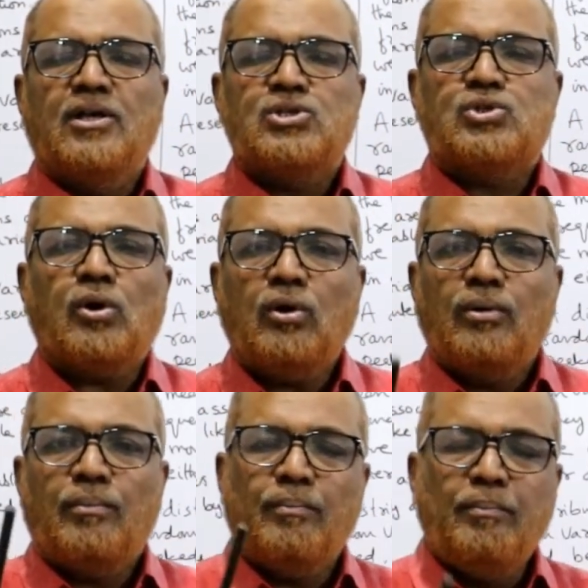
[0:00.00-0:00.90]

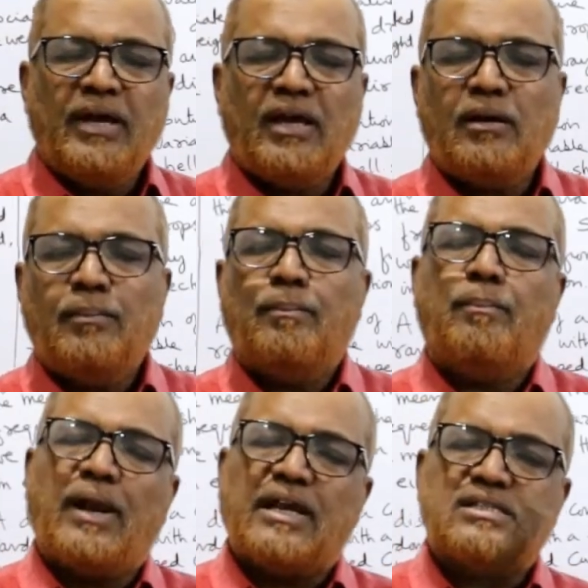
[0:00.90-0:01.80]
So mean
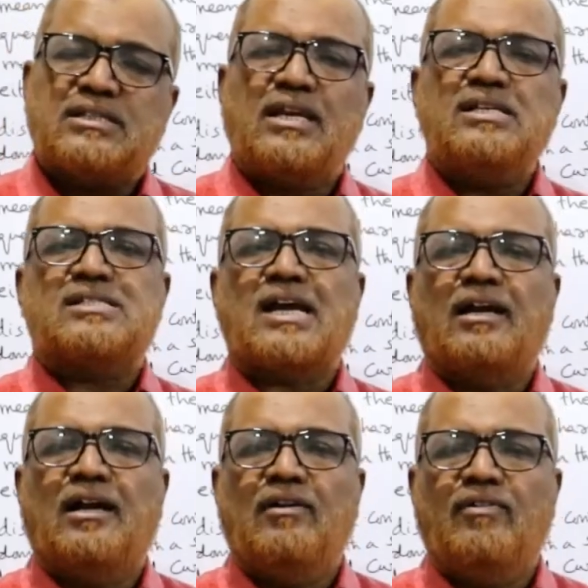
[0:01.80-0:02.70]
plus three
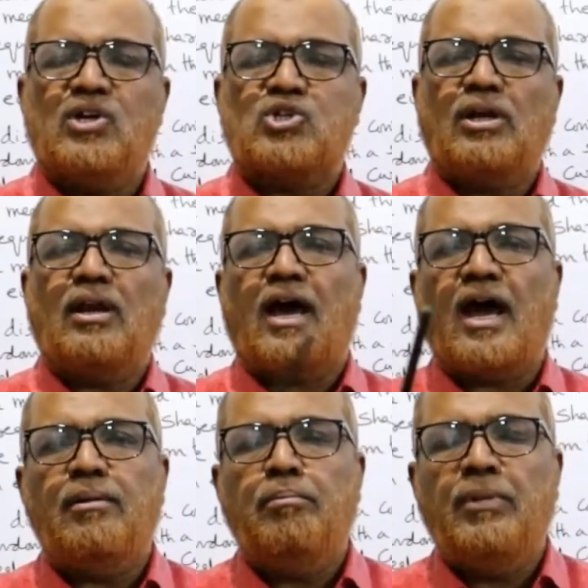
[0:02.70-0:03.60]
standard deviation
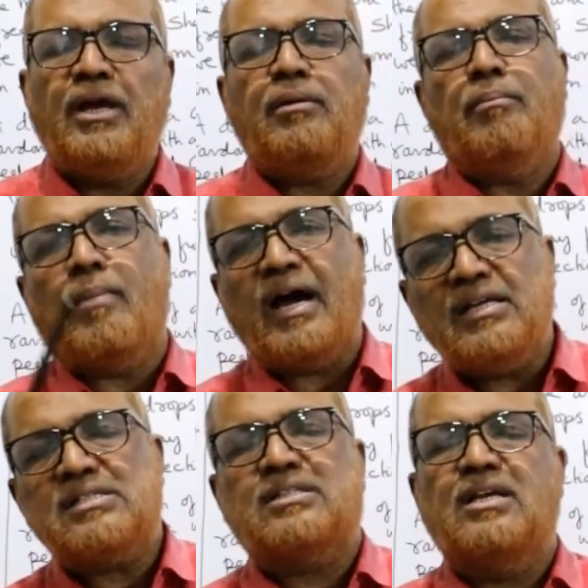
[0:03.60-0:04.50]
and mean
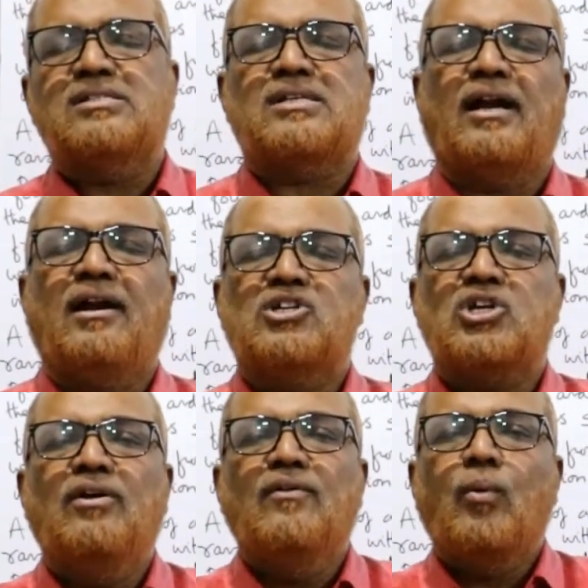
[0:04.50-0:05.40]
minus three standard
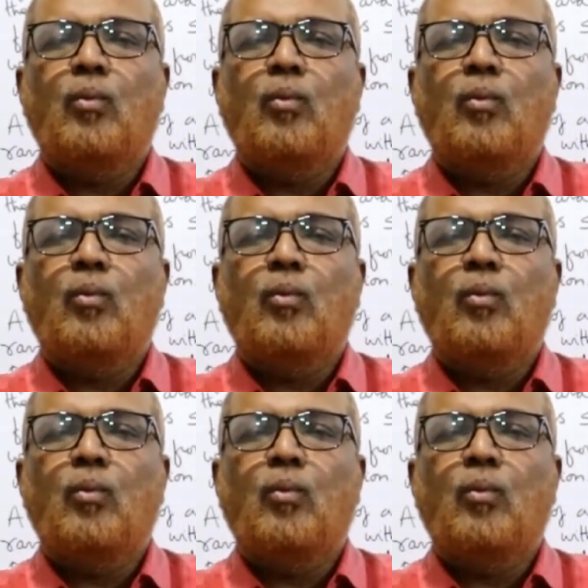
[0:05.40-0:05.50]
deviation